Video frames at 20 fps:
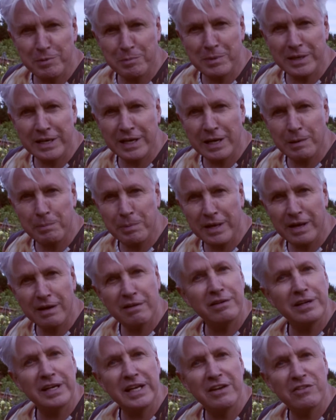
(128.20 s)
them a little bit. I'm
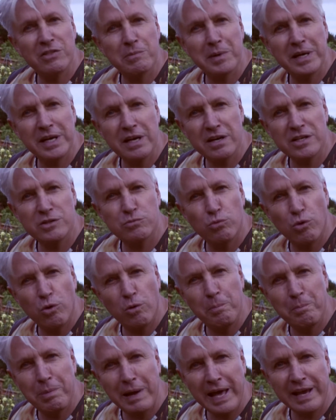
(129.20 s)
going to give them a nice
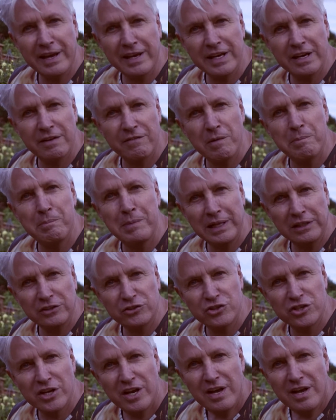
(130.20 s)
warm blanket of a
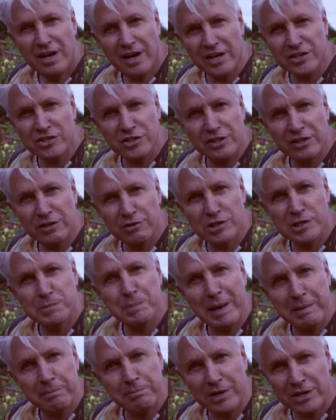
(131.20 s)
mulch. I shall use
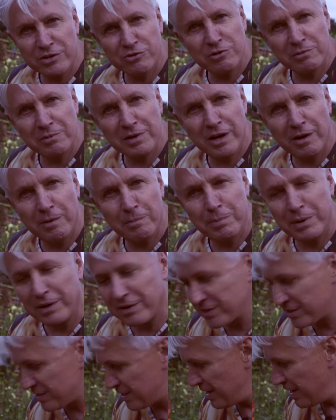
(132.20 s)
spent mushroom
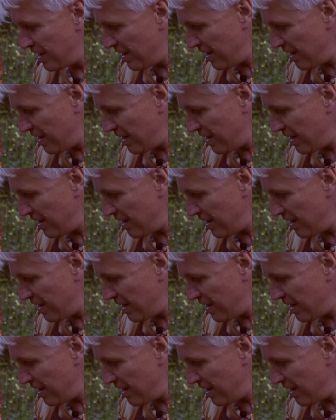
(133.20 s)
compost